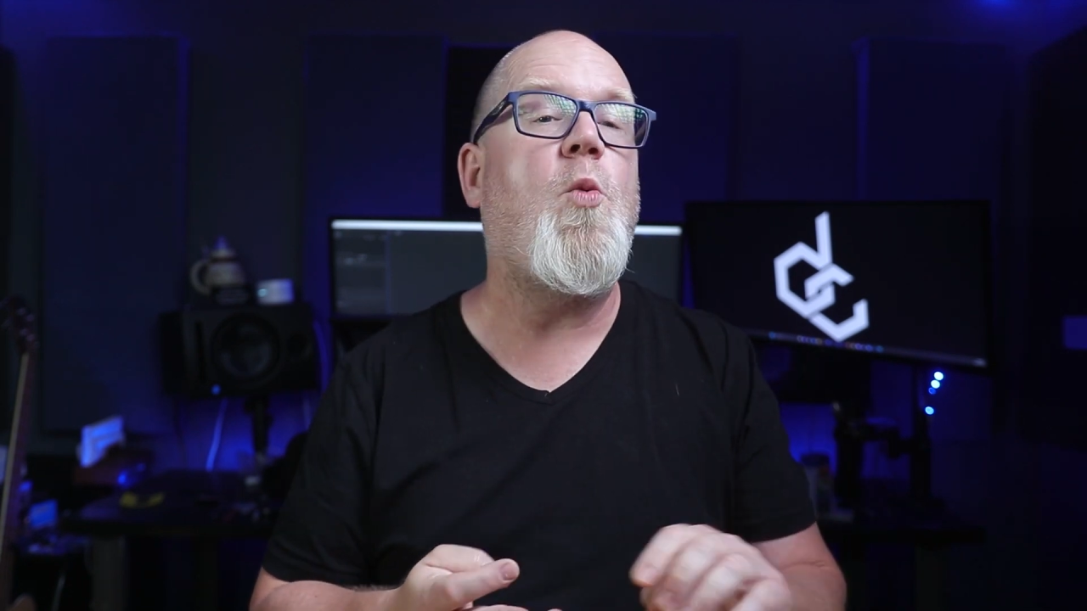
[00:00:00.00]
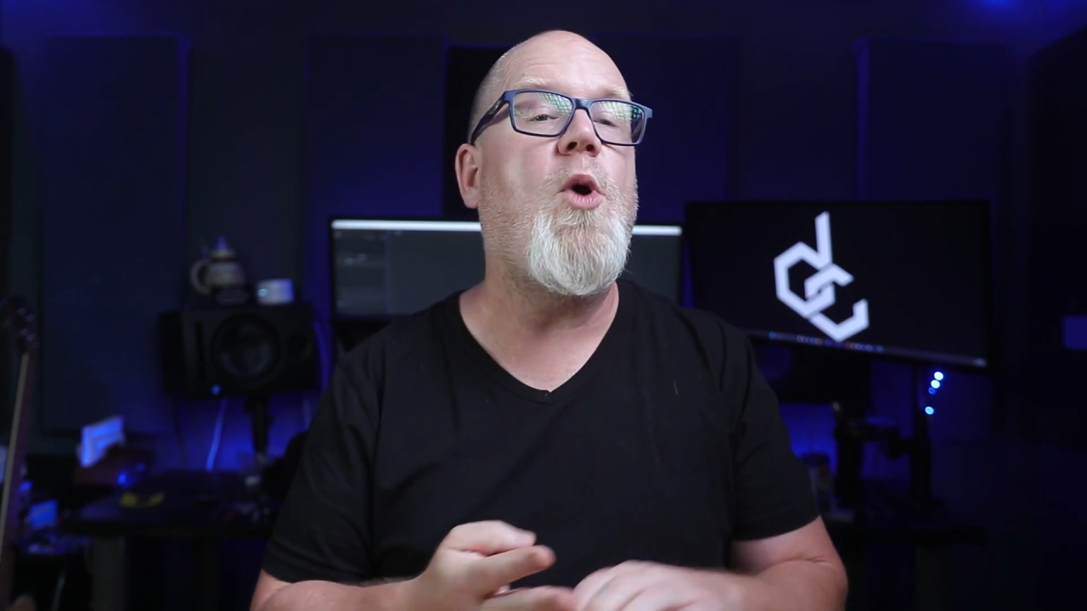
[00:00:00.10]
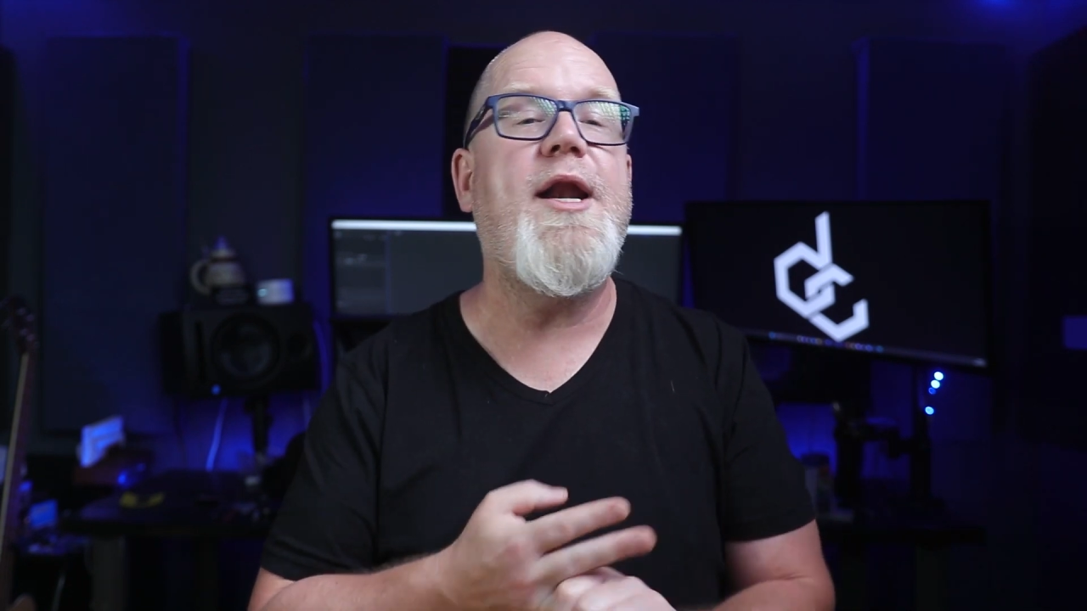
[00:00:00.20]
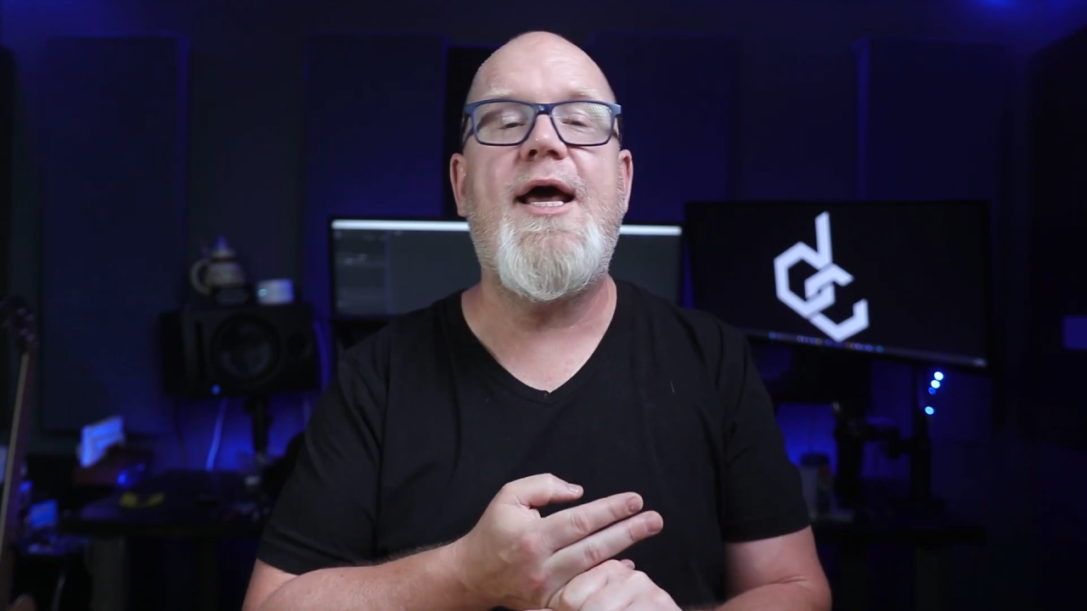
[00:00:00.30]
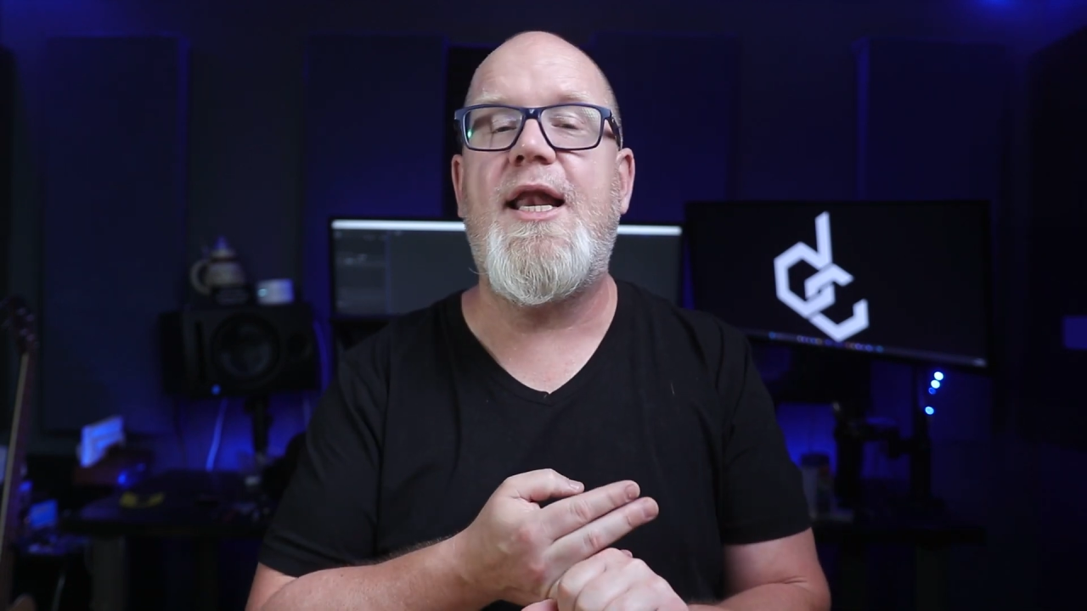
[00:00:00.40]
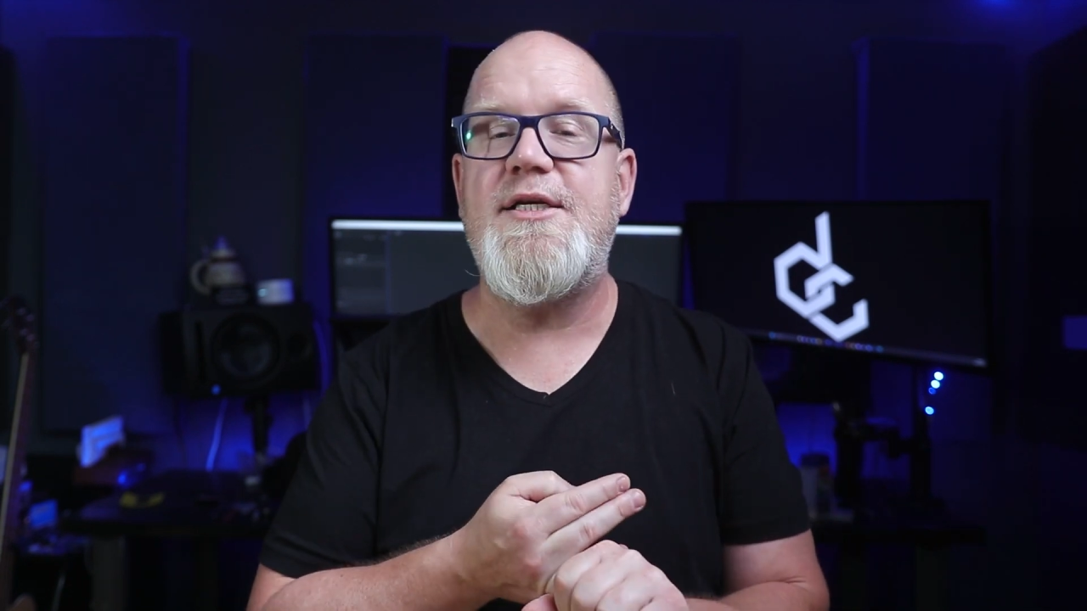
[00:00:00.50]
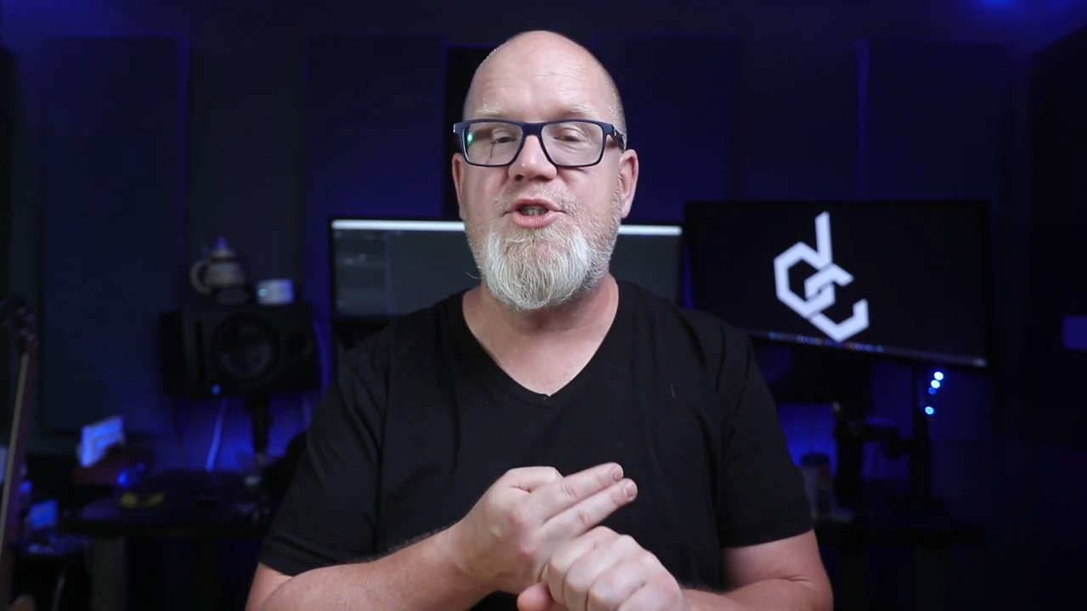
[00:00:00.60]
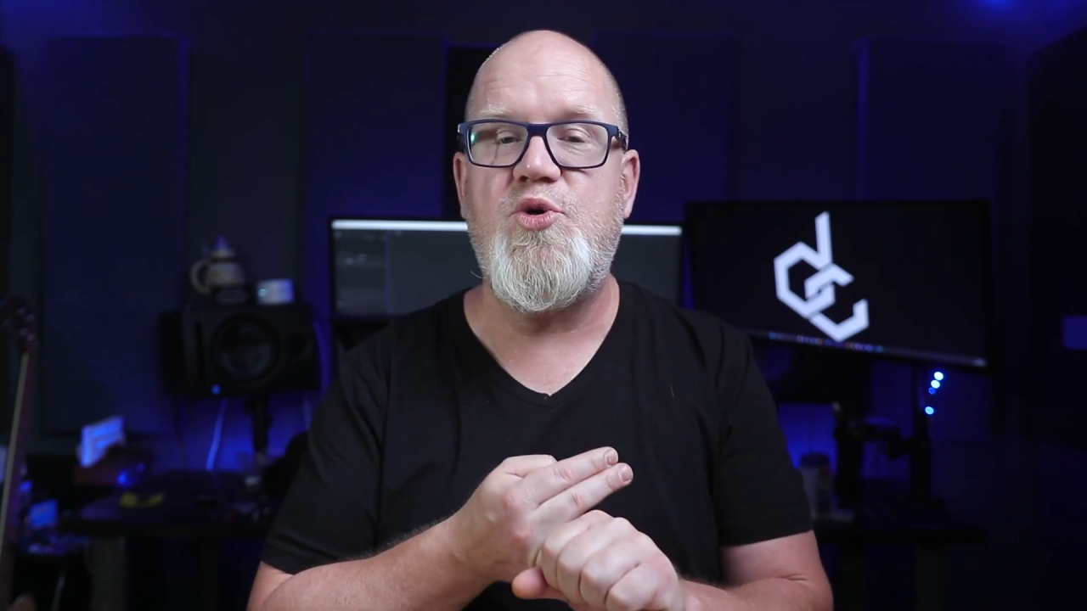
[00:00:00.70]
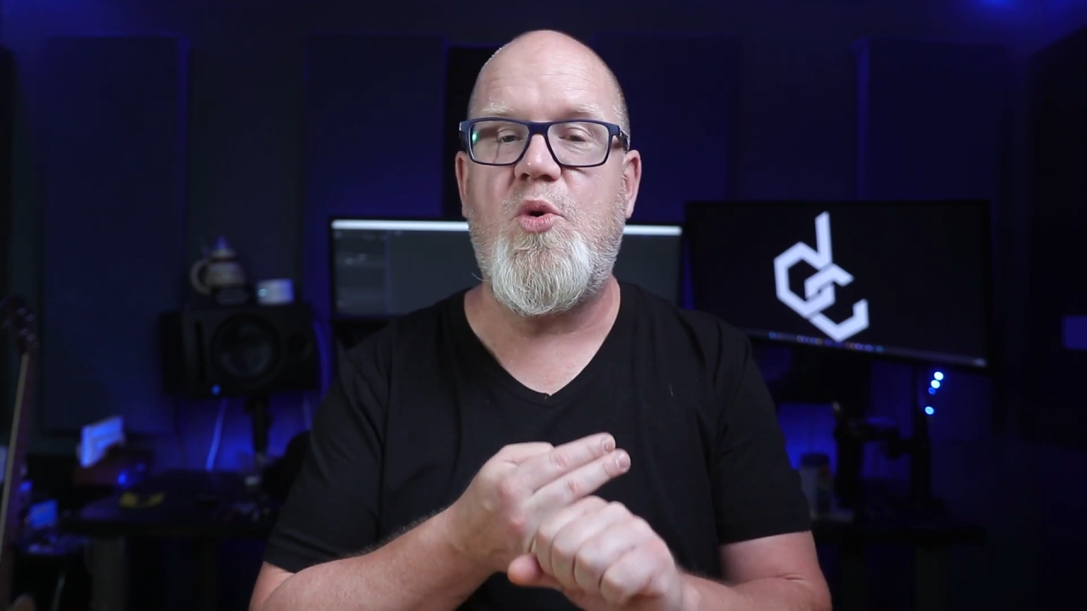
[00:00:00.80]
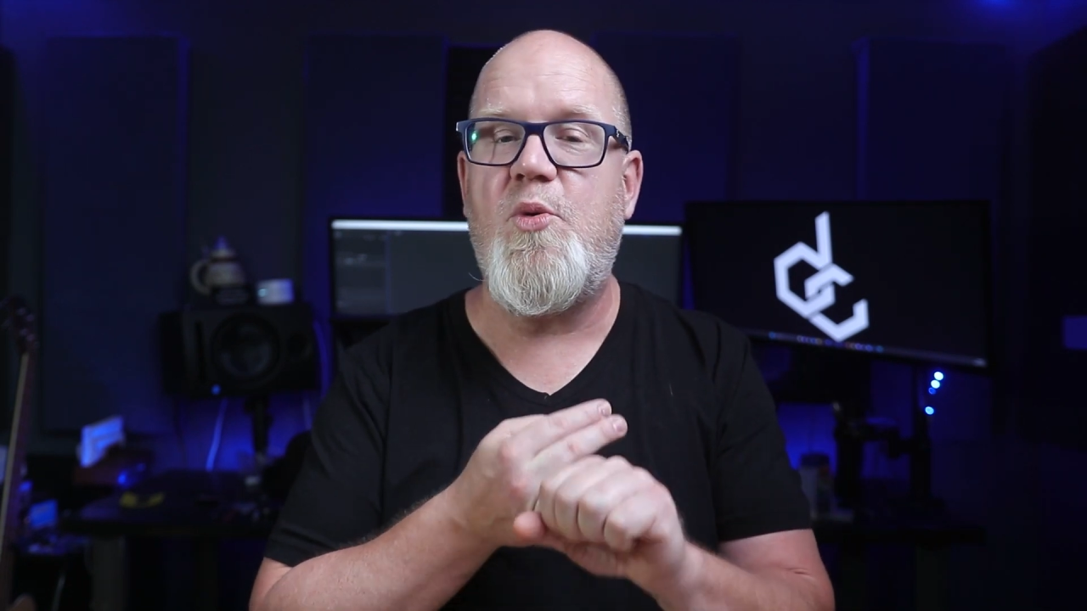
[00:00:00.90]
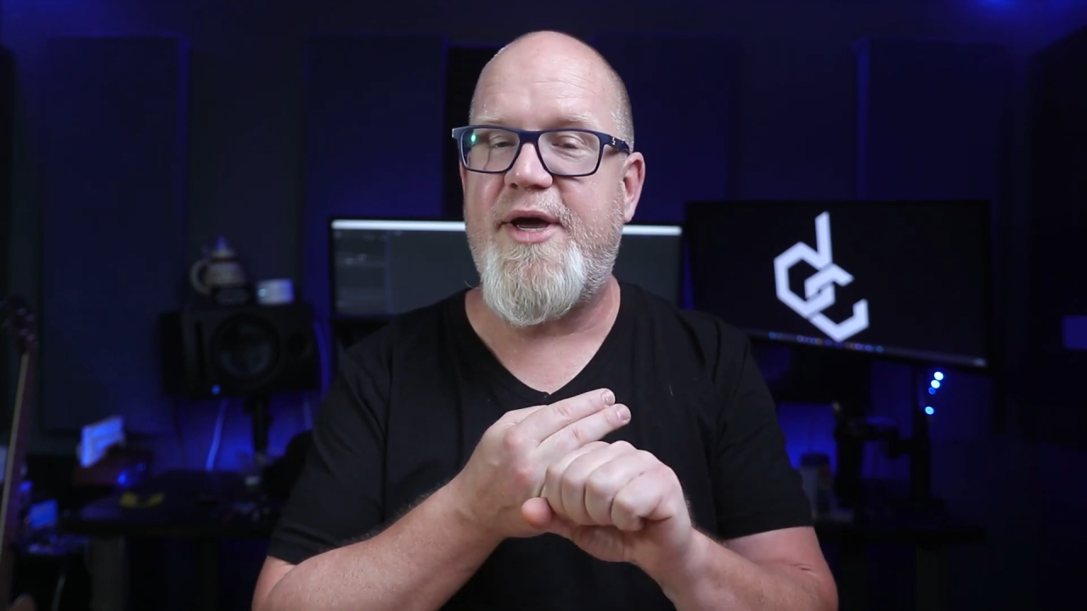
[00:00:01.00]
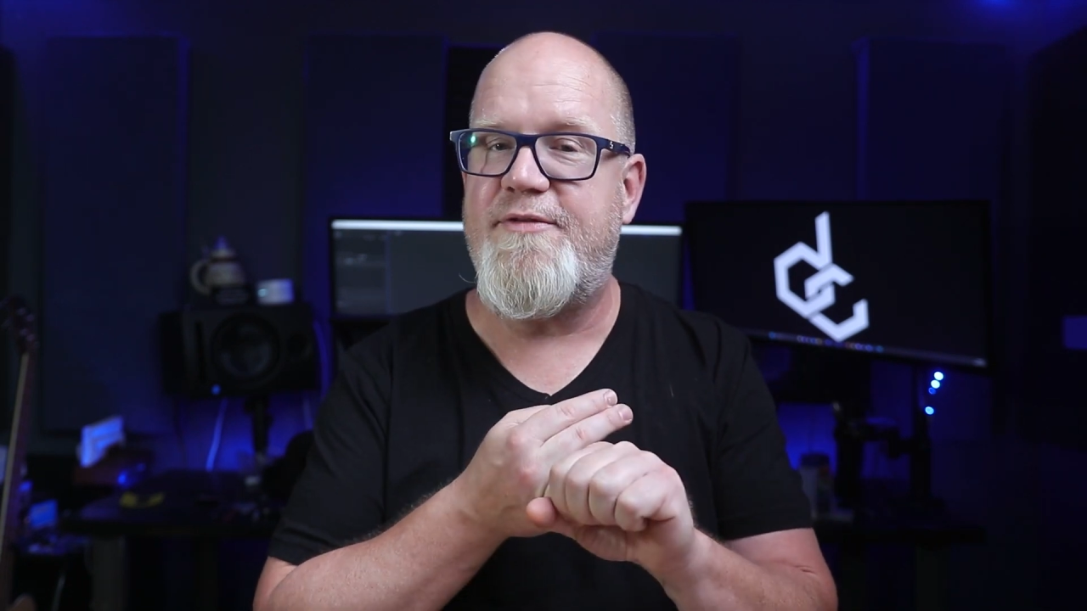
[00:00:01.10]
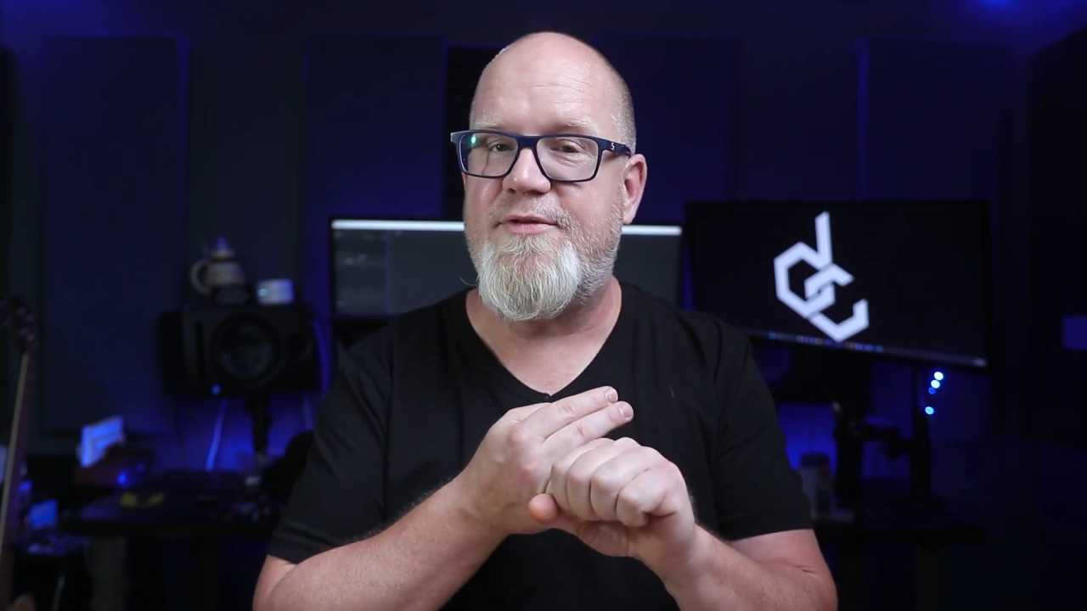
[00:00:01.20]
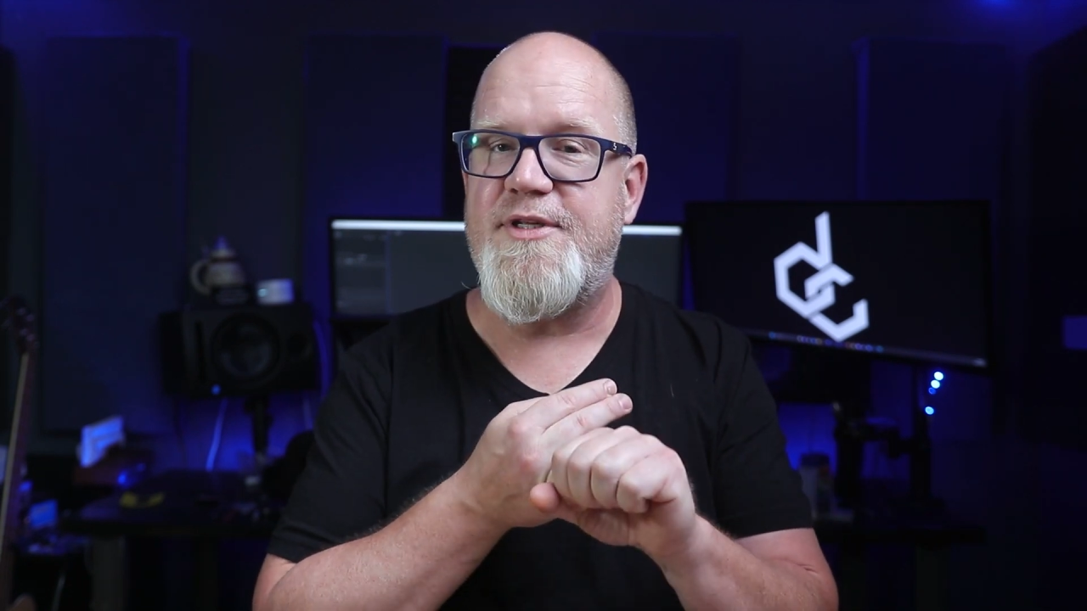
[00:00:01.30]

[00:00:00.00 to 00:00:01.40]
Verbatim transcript: one LS208